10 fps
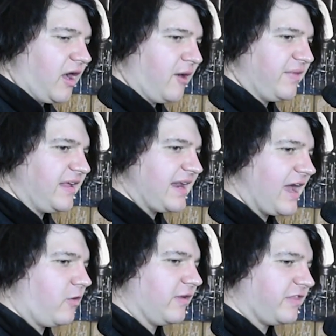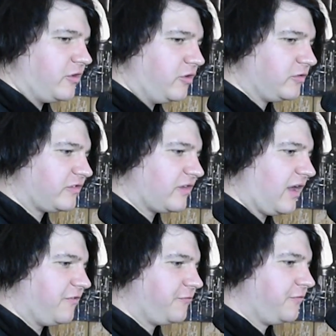And then now with the new
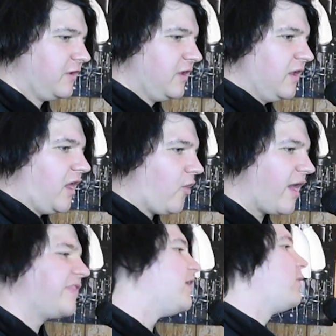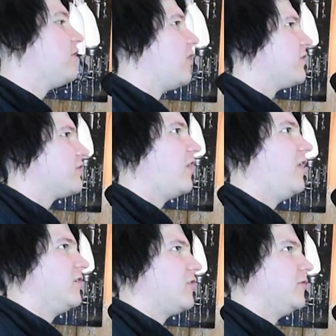stuff, and then we wrote a
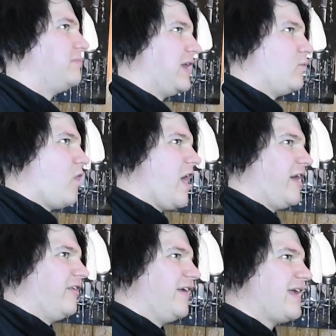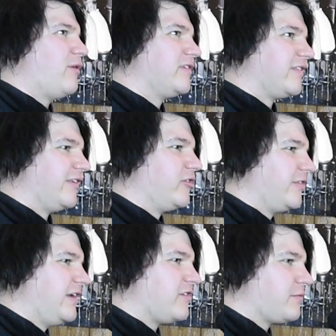song called Meanwhile, and that was
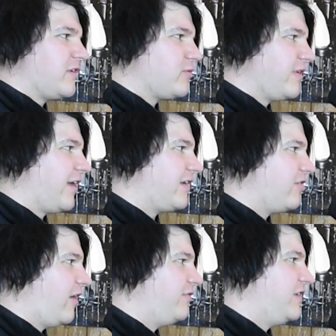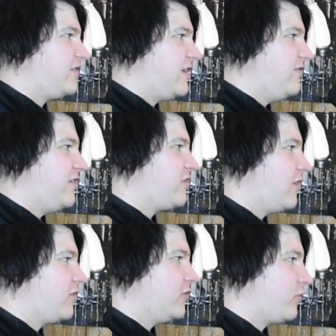literally just because we like love this TV
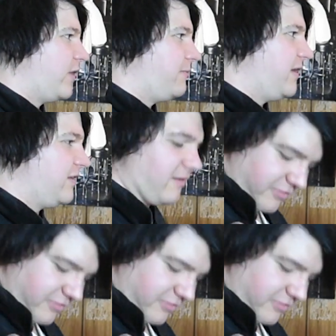show called Twin Peaks.